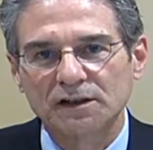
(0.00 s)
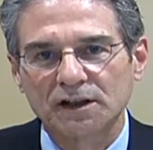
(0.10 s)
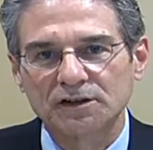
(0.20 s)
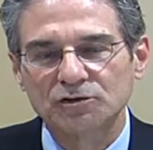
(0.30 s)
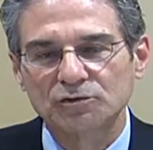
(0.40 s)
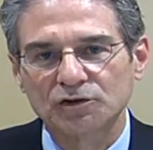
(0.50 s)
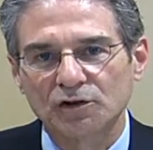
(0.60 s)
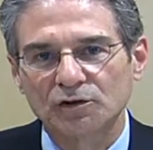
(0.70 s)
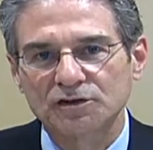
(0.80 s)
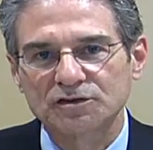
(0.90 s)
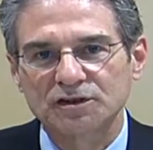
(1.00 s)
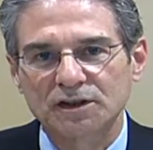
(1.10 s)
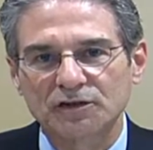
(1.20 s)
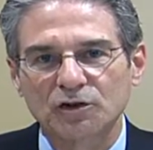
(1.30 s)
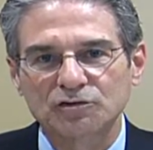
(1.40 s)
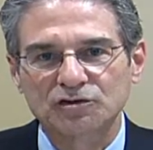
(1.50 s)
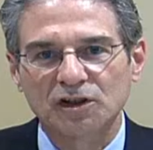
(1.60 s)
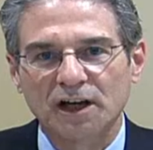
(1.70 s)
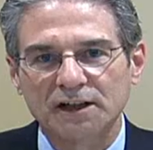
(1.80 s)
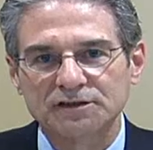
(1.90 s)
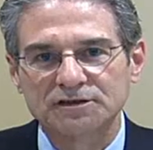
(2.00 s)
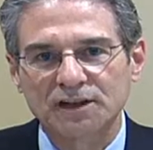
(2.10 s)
and you'll notice those slides